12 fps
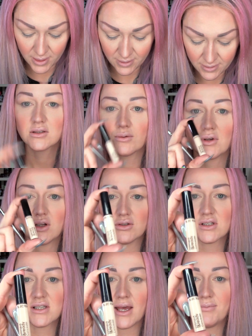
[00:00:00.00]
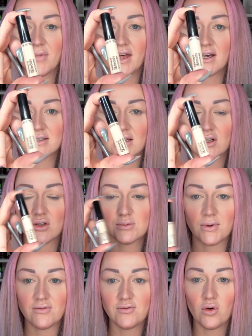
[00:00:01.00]
So I'm going to use the same thing as I used
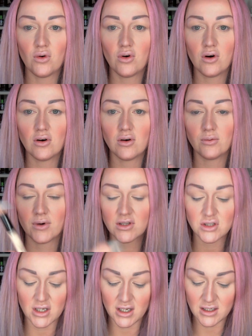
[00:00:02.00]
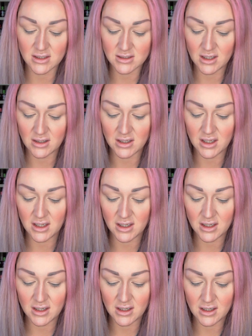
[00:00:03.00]
before, which is
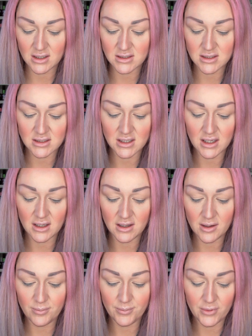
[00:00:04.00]
the concealer,